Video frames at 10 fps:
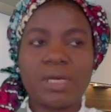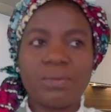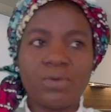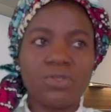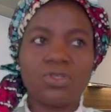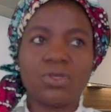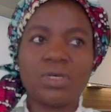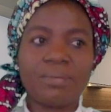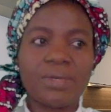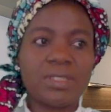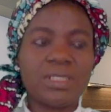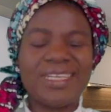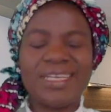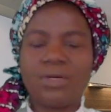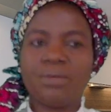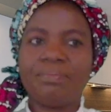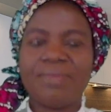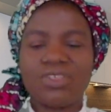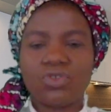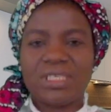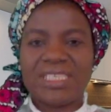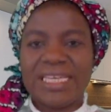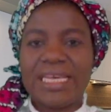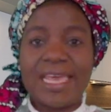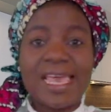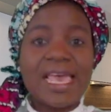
I'm going to talk about it a little bit today.